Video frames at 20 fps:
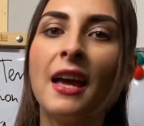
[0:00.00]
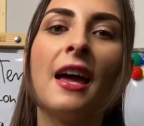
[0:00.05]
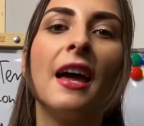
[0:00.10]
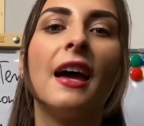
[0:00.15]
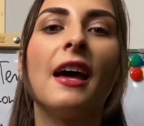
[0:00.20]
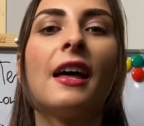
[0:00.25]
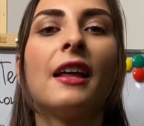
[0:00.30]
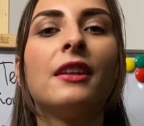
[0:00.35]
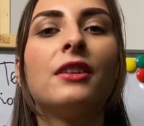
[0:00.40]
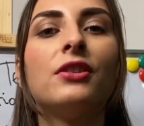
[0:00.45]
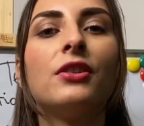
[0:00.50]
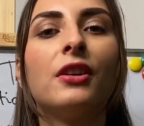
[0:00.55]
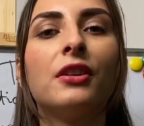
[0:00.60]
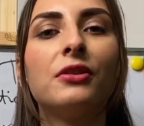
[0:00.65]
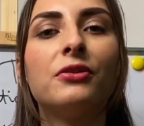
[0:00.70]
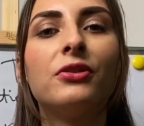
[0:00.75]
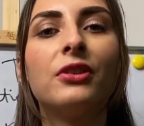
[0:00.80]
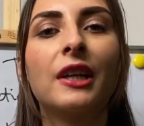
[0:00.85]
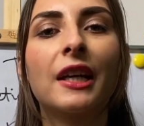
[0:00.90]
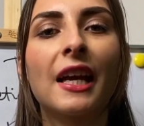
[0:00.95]
And don't
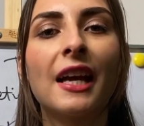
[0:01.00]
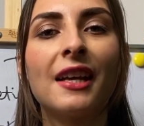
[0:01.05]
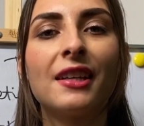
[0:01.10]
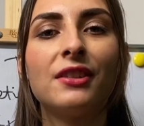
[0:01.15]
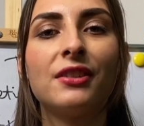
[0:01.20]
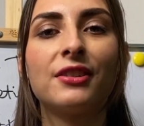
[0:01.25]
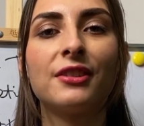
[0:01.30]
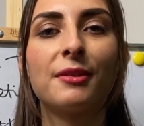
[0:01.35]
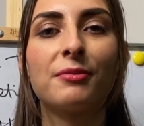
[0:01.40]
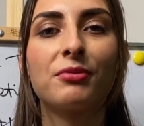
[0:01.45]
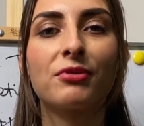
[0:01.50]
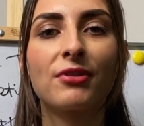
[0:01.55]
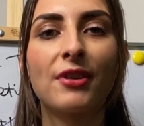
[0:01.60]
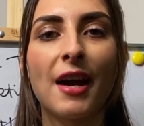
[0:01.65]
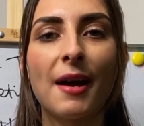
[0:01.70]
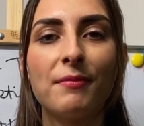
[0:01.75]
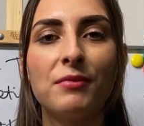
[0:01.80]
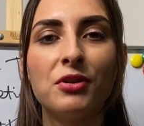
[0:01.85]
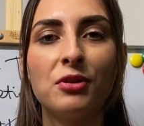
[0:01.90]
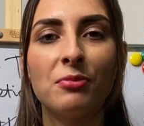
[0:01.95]
forget to
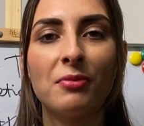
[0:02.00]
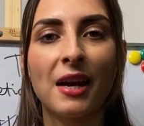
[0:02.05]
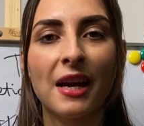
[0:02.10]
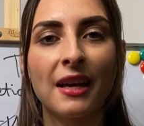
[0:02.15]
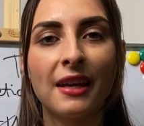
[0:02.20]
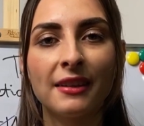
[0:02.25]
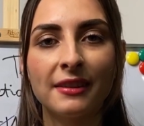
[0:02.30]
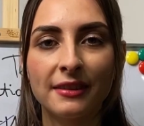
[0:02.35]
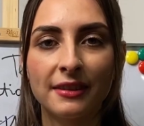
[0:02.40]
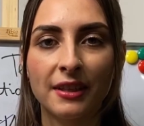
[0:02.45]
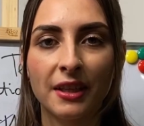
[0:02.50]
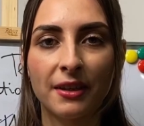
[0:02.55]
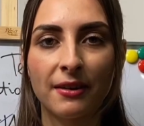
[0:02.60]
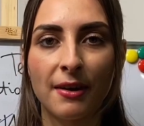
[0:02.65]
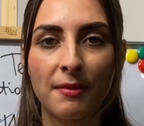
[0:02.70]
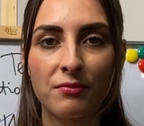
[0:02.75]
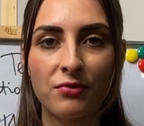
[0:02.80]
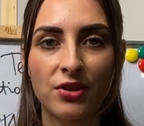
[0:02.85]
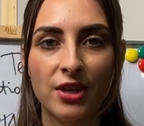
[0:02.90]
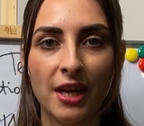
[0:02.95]
subscribe to my
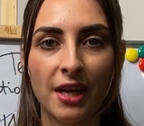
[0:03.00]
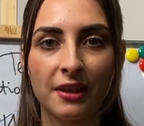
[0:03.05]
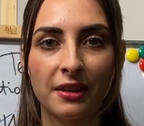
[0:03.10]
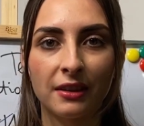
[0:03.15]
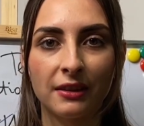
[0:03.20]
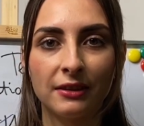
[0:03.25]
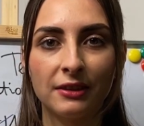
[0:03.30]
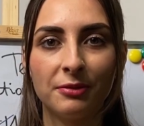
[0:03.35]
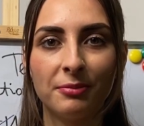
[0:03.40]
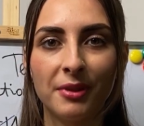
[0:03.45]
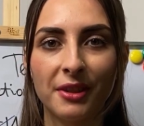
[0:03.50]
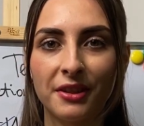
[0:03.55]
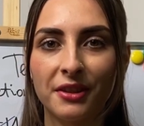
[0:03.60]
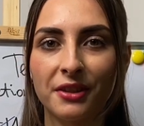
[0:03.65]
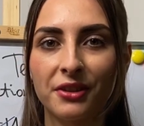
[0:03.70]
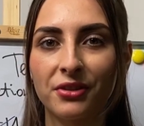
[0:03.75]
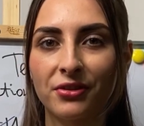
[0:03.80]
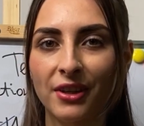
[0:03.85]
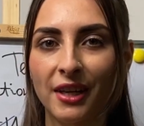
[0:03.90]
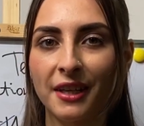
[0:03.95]
Instagram channel Speak
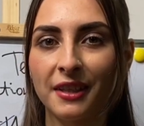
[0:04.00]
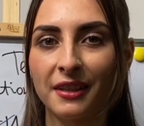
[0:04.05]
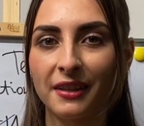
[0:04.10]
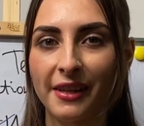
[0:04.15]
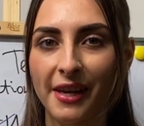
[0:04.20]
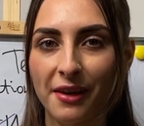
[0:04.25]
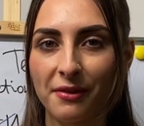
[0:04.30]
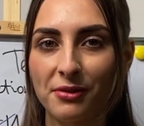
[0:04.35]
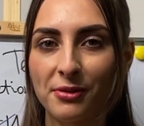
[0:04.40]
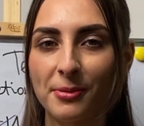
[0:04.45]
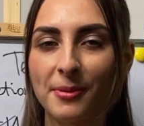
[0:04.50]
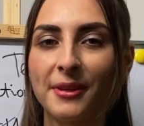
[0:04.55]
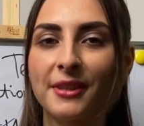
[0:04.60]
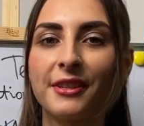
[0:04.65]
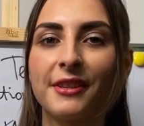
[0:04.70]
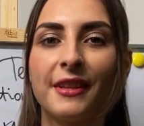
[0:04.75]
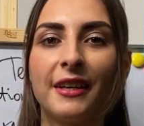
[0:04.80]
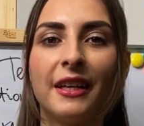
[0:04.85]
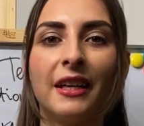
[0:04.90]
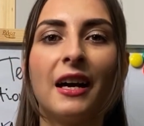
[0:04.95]
Ukrainian Language, because
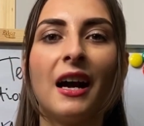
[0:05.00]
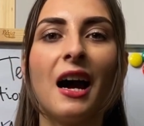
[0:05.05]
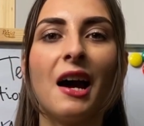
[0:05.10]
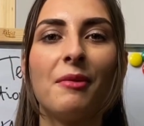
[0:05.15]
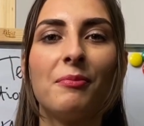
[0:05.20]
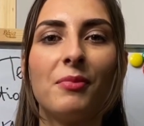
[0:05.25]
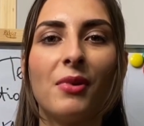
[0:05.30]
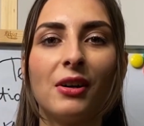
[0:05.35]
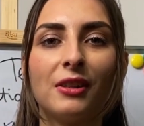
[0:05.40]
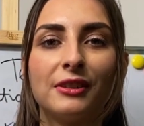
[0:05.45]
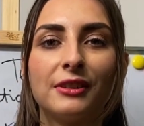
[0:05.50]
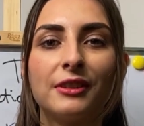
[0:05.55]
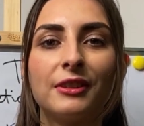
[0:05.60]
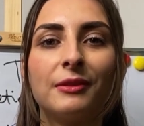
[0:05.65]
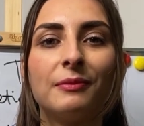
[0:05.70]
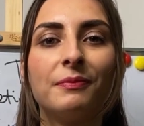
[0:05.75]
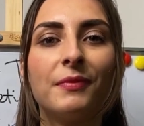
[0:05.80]
there I post